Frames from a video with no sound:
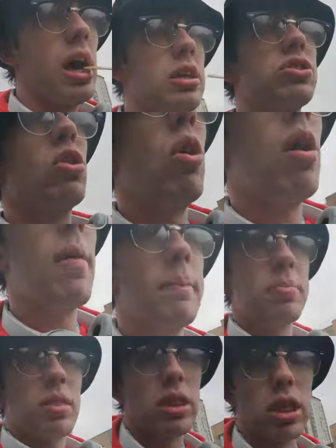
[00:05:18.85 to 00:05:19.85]
has got
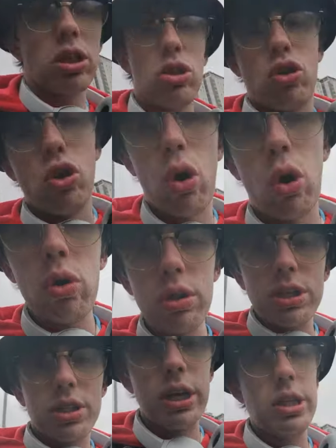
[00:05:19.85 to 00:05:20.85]
two holidays